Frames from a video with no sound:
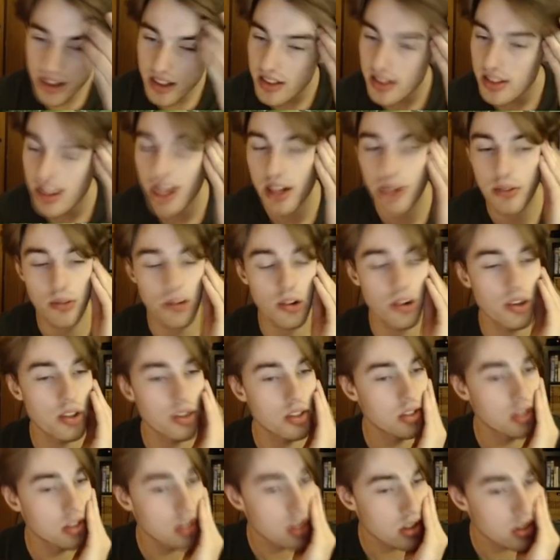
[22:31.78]
St.
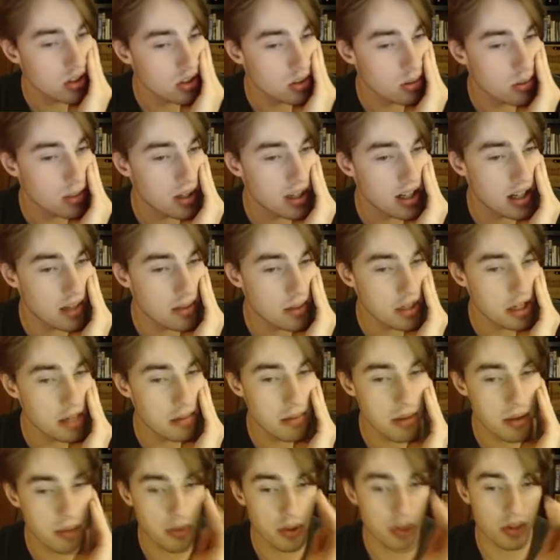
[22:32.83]
Rose. So where are we going to
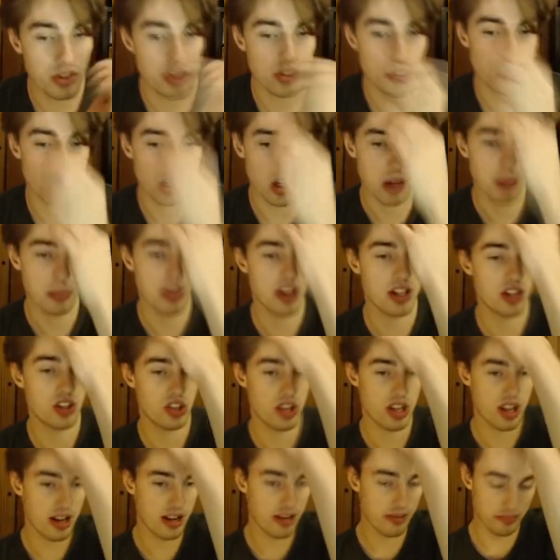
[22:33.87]
be? We got a soccer pitch
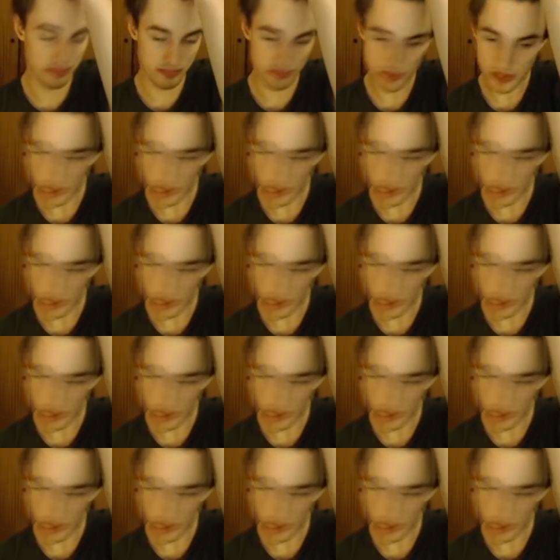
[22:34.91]
there.